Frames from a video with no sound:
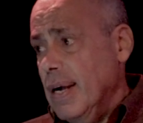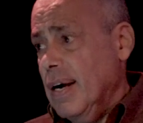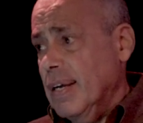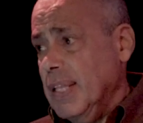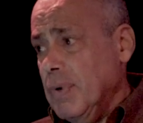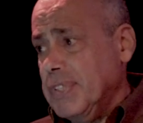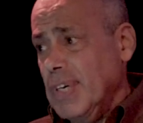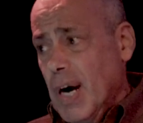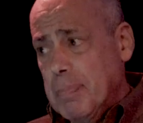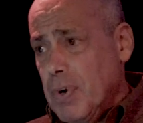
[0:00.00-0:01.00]
Uh, they wanted
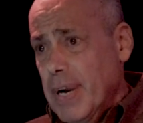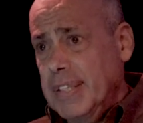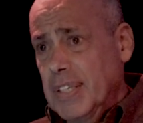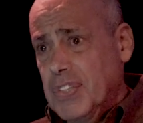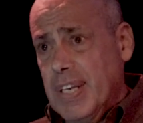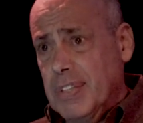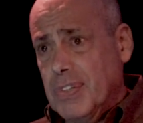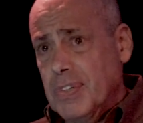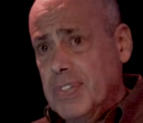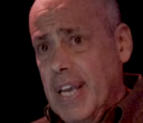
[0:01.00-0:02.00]
to upgrade these
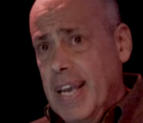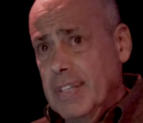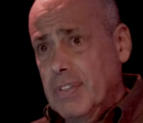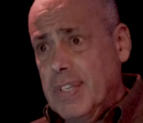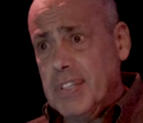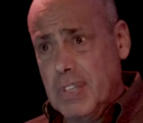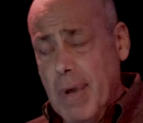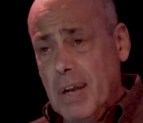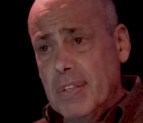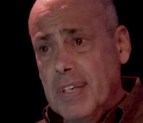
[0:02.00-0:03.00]
sensors and test
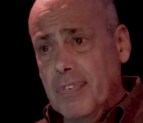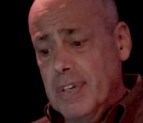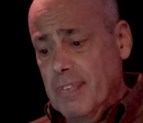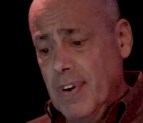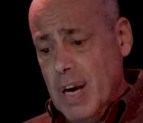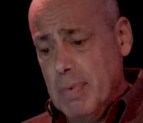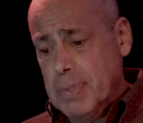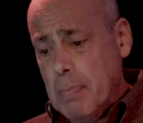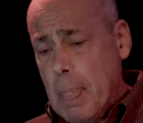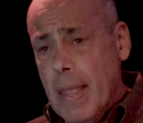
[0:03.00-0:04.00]
them out in different
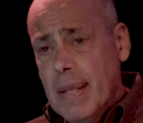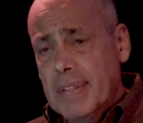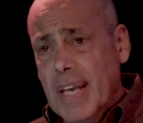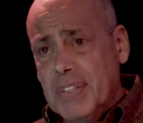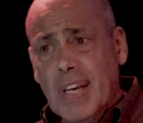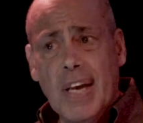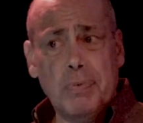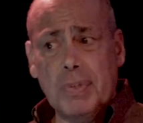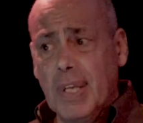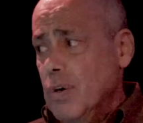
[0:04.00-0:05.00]
environments. NASA
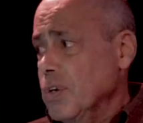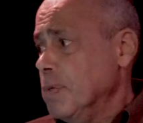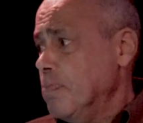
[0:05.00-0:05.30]
has what they call